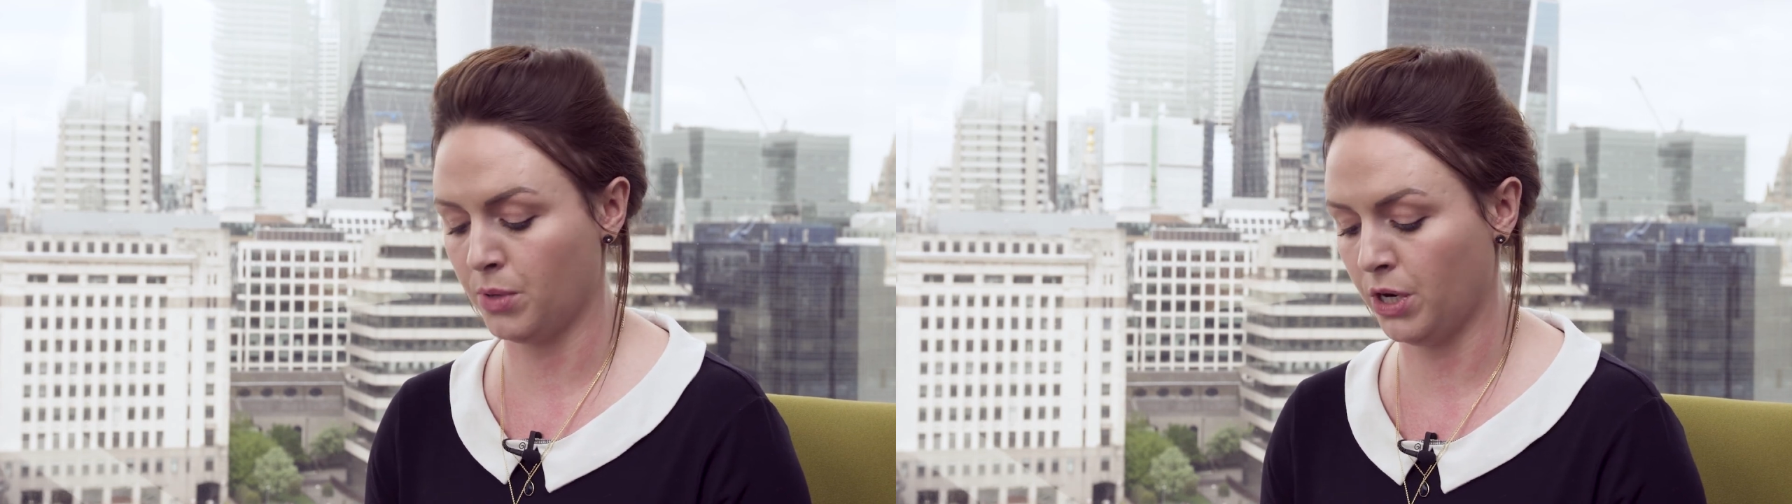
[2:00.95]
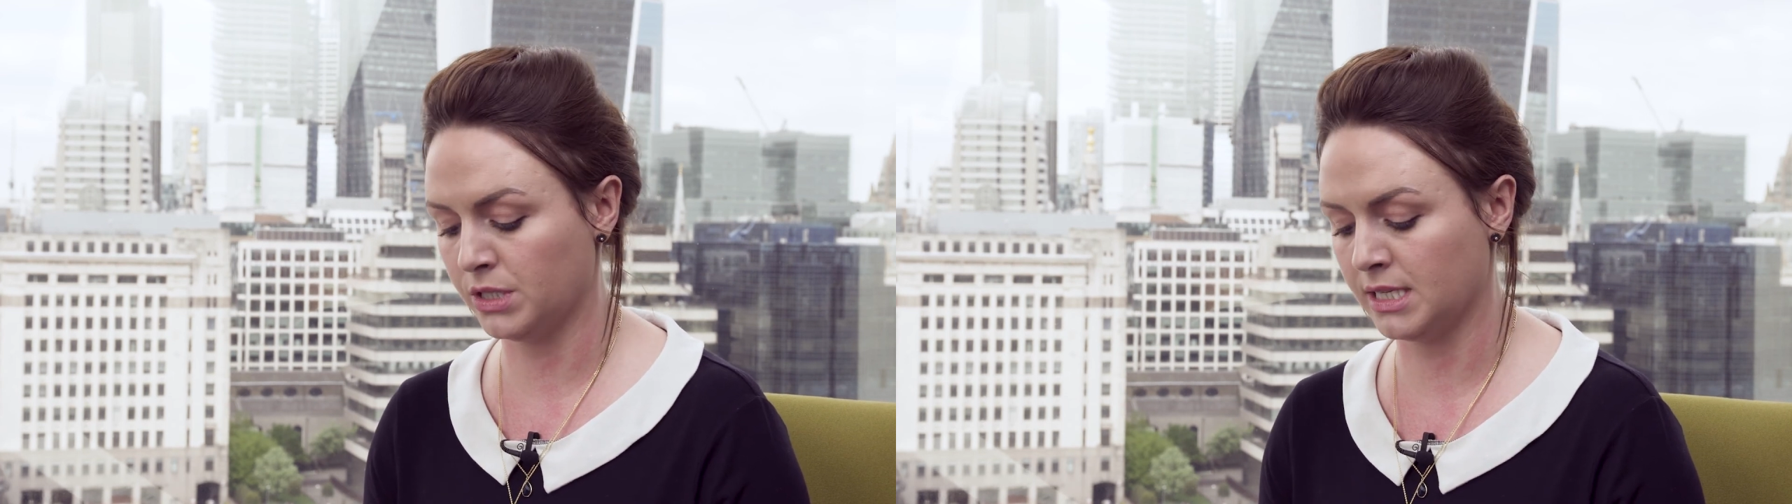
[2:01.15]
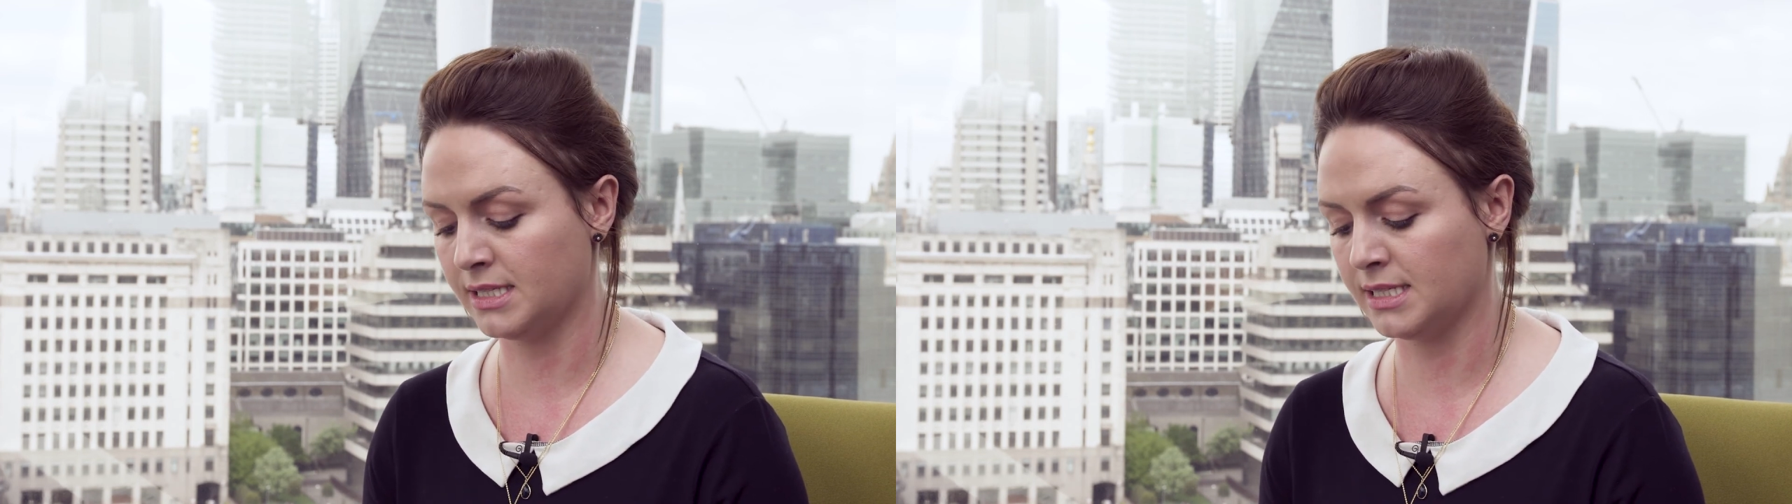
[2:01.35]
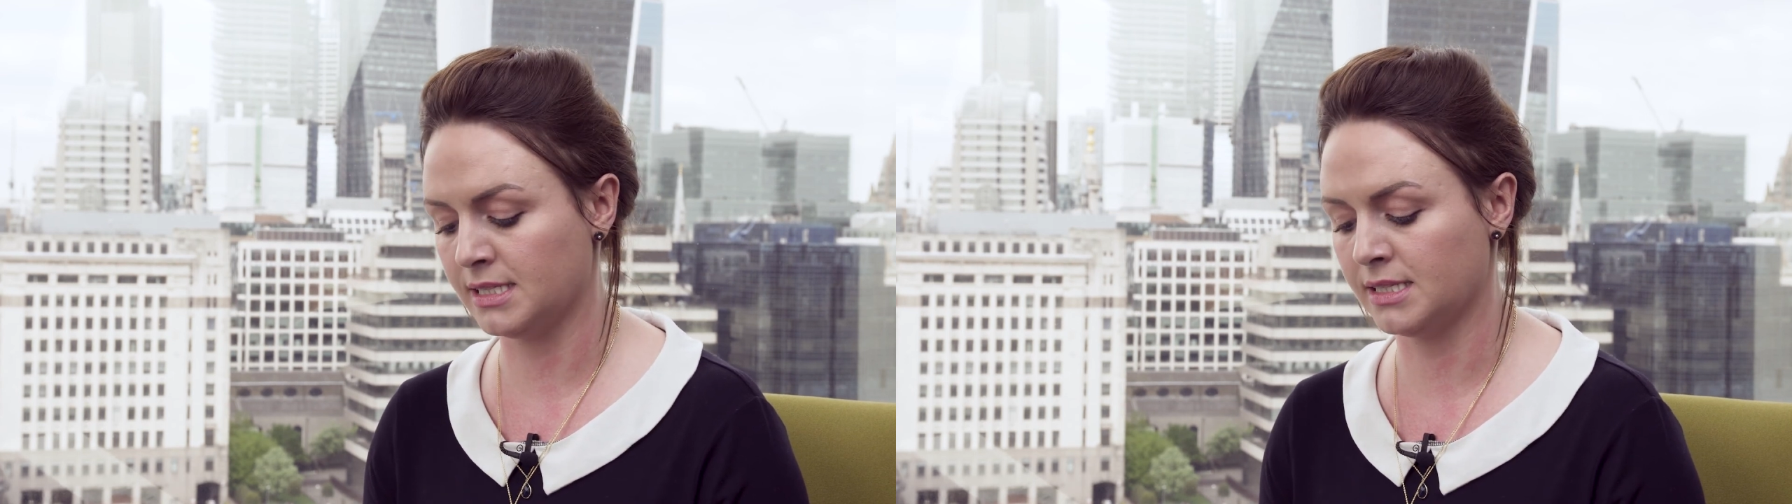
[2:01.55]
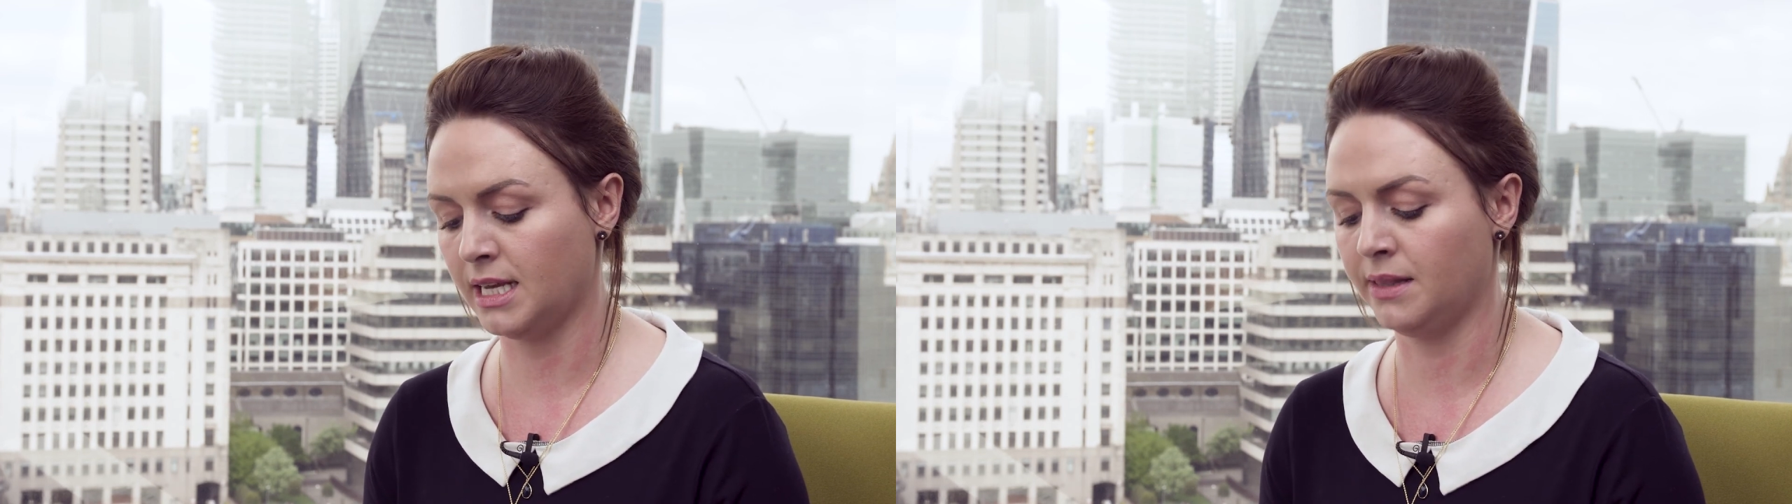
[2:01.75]

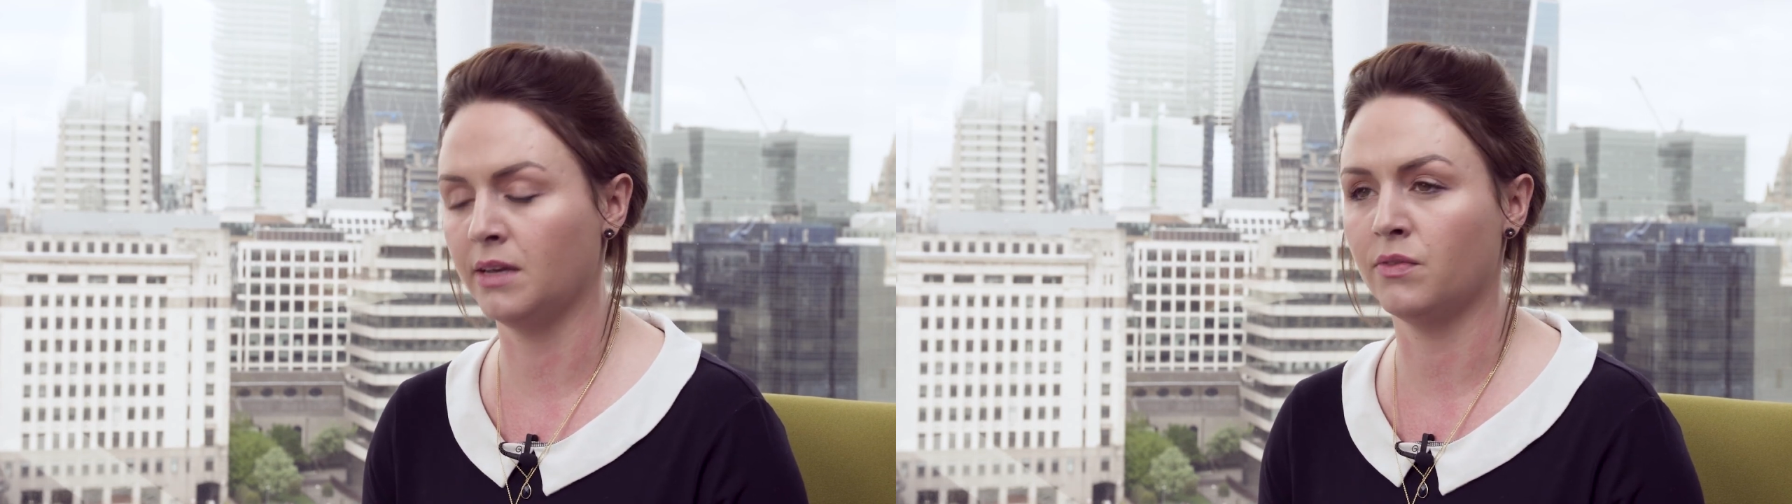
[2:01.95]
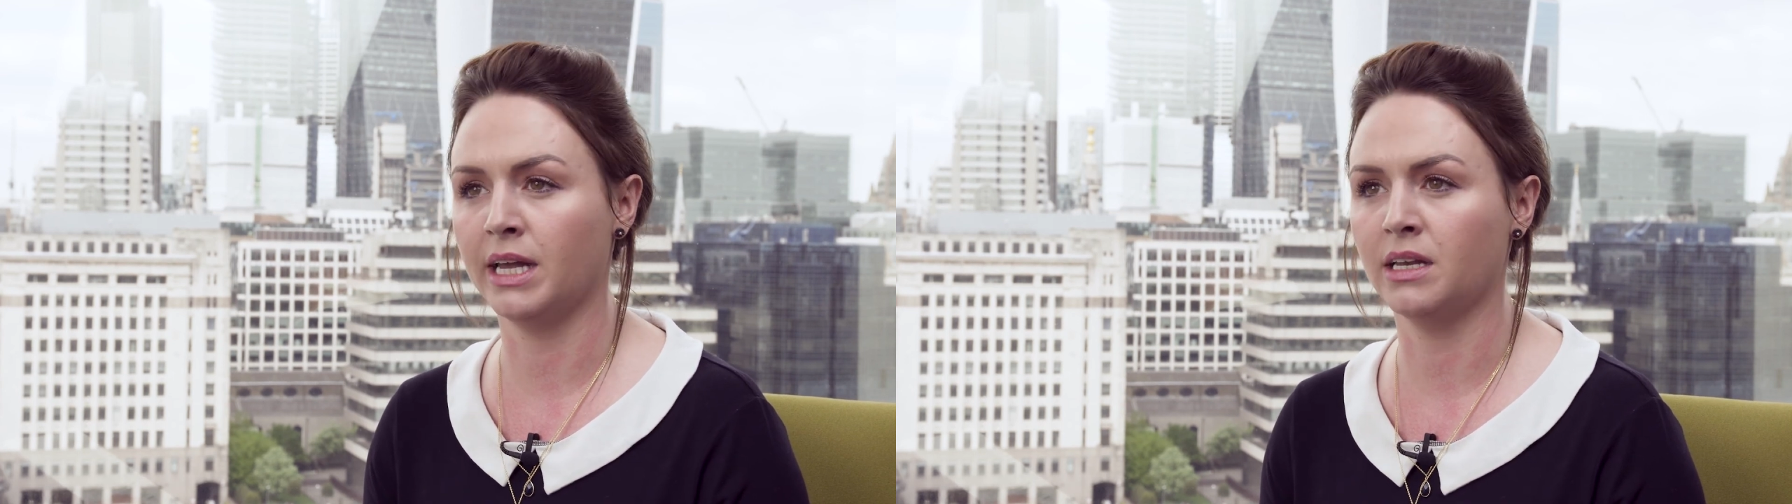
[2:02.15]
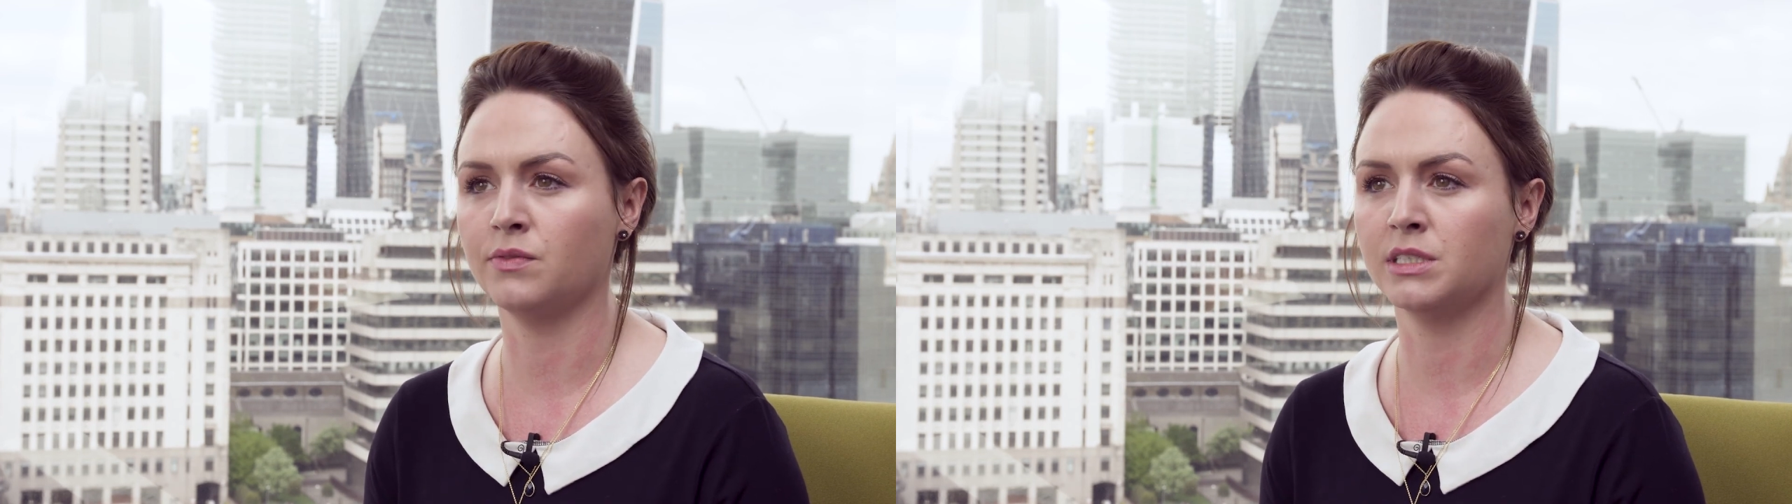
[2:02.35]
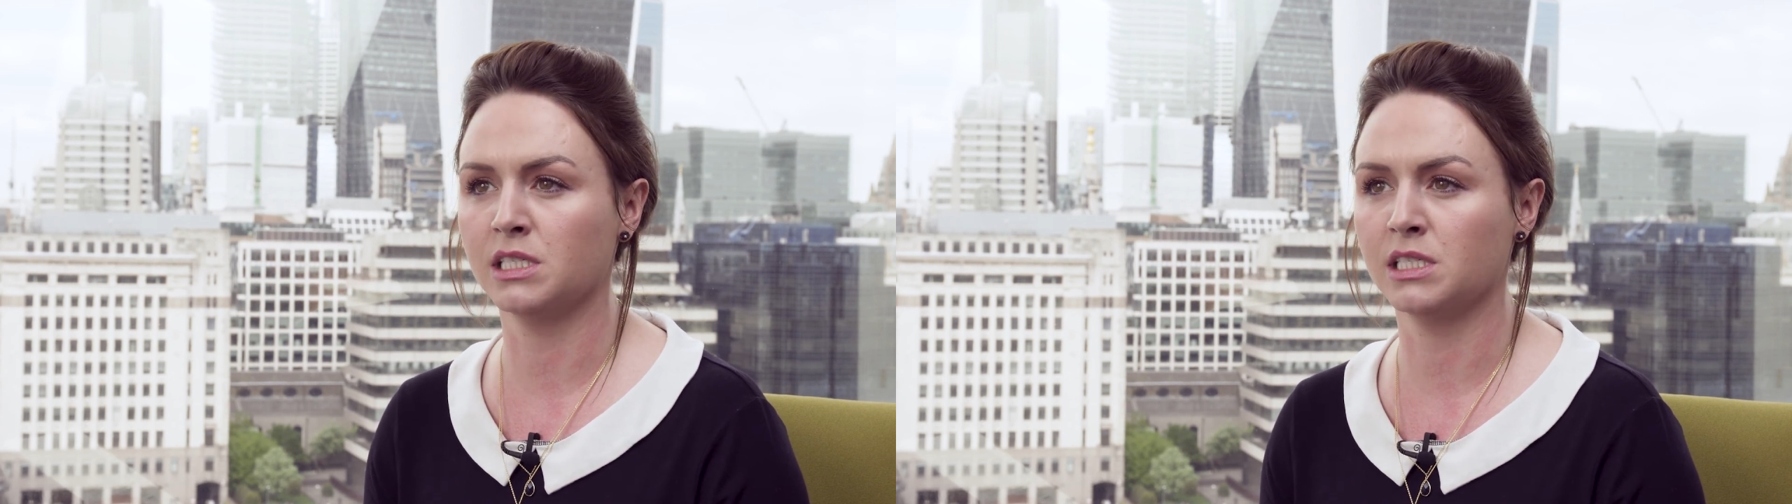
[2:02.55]
processes in the event of a